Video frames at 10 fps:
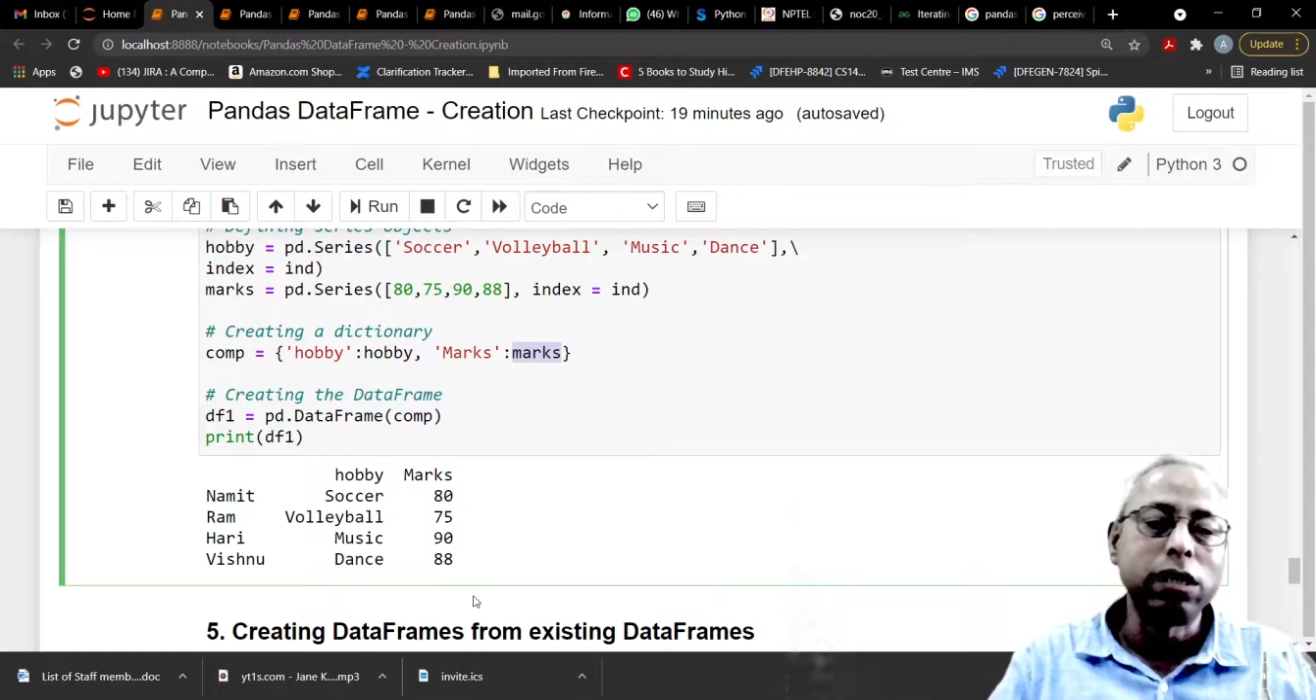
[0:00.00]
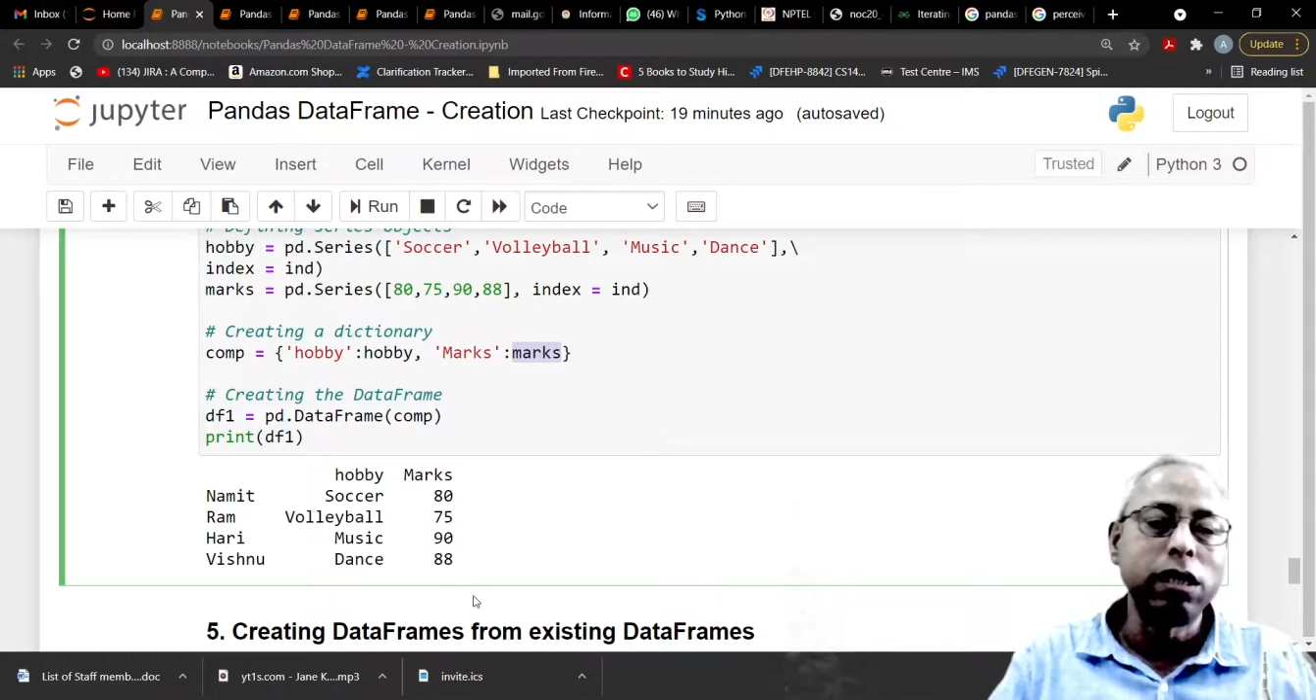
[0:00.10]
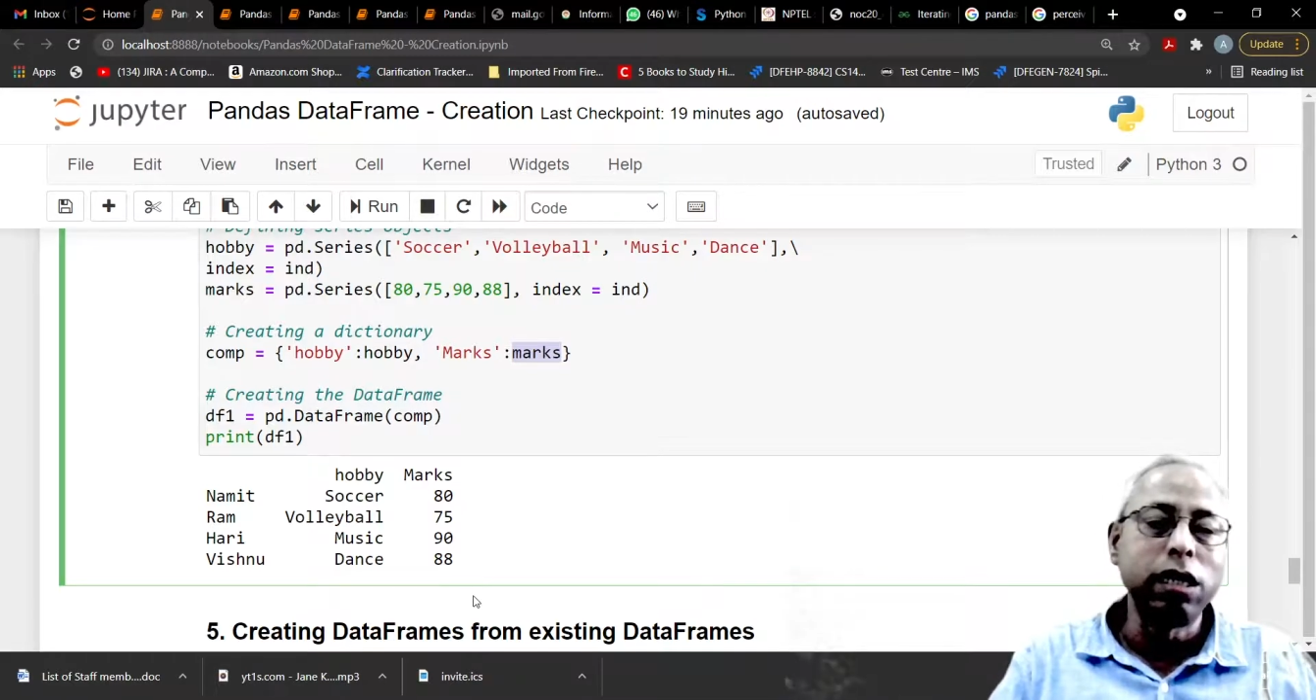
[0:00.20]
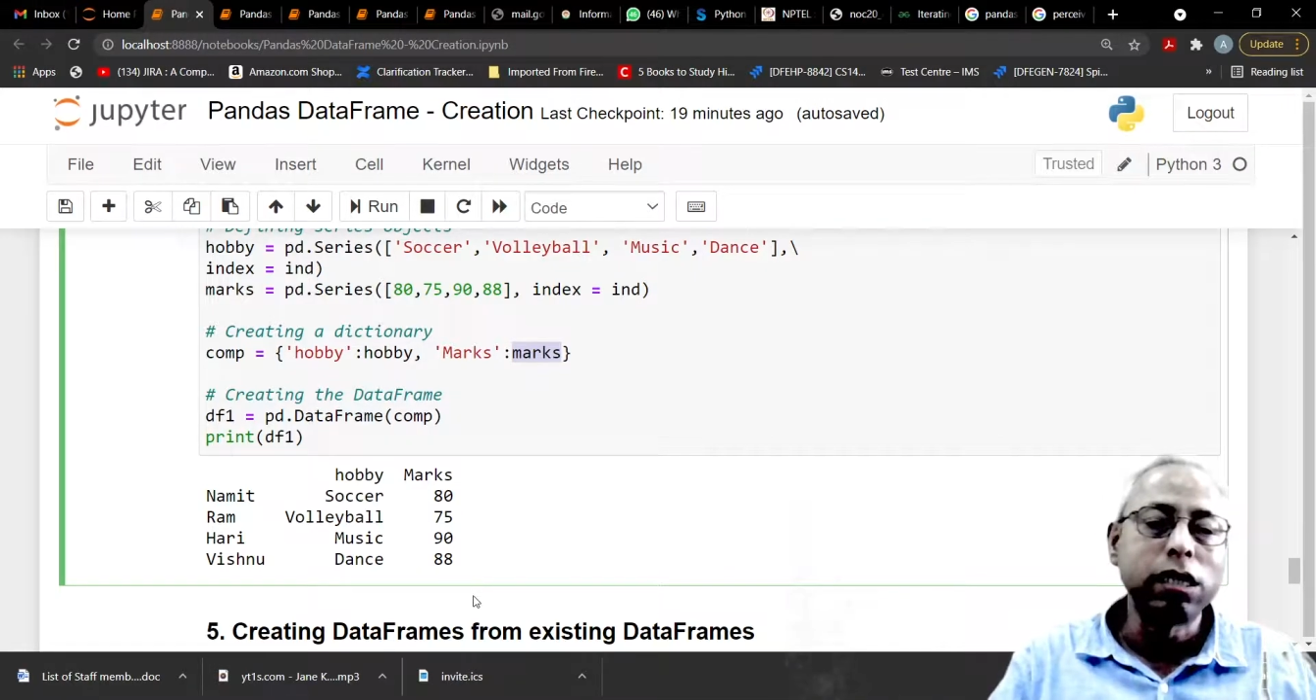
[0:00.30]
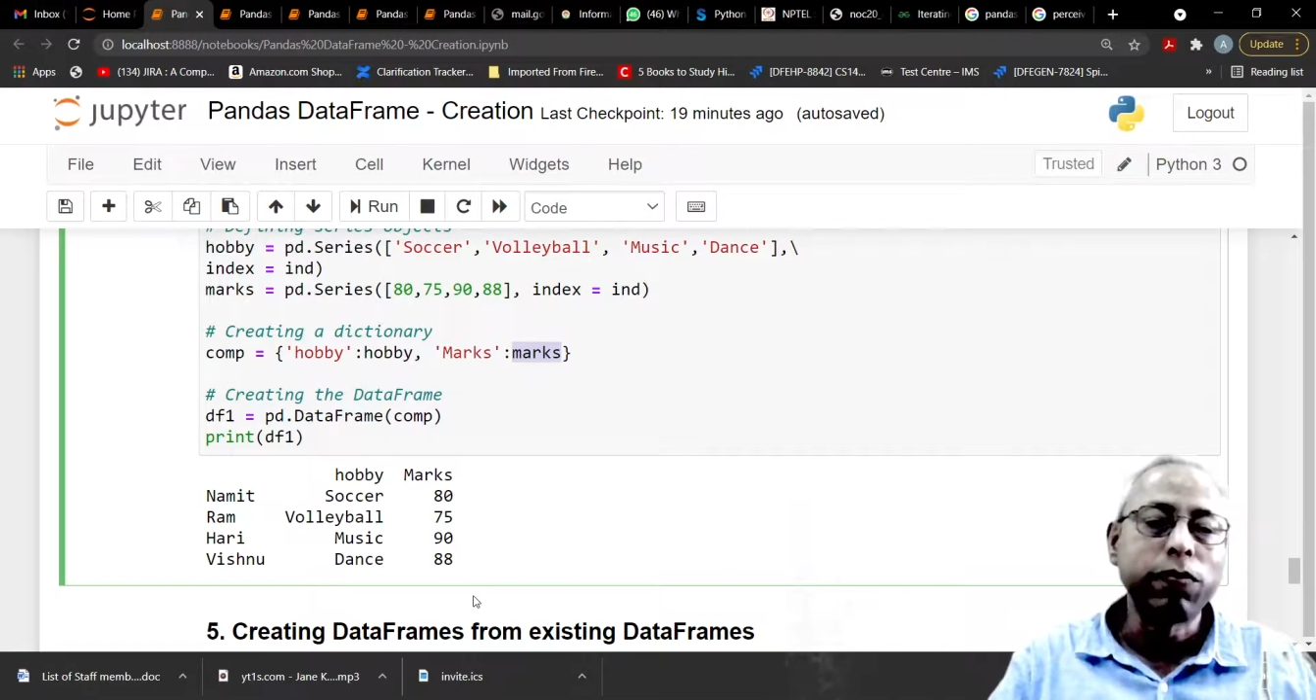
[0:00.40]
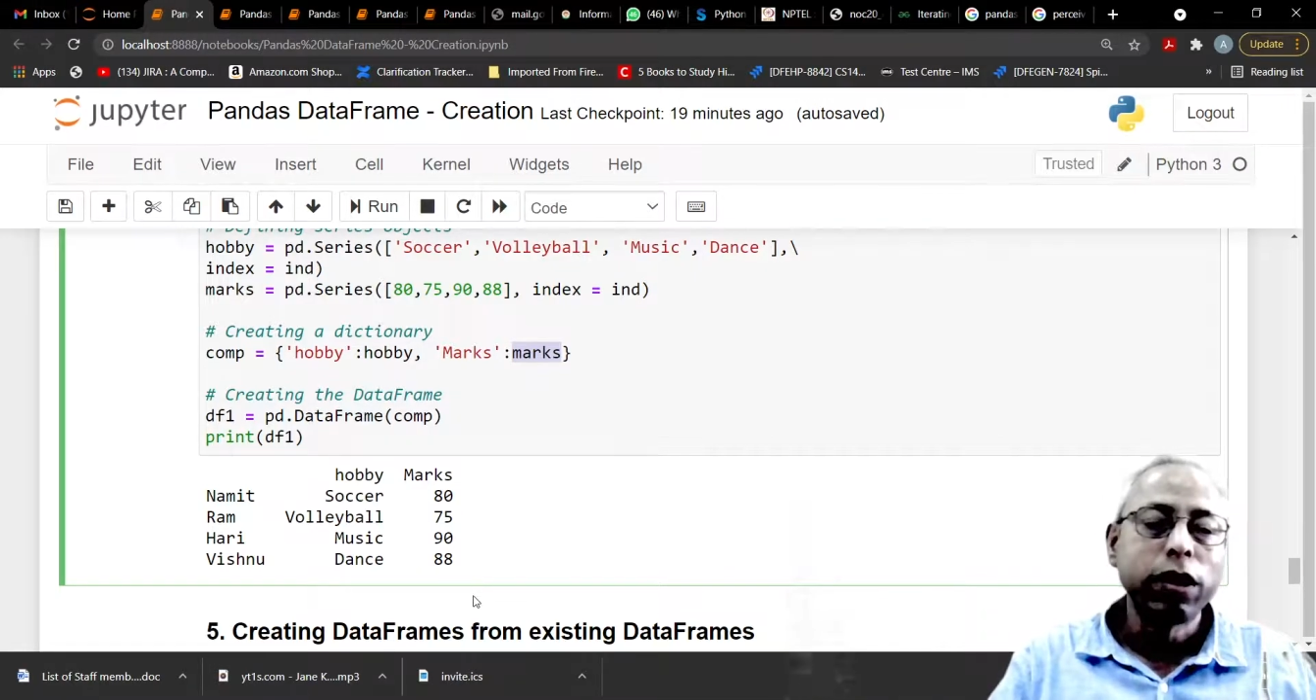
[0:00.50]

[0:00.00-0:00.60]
series.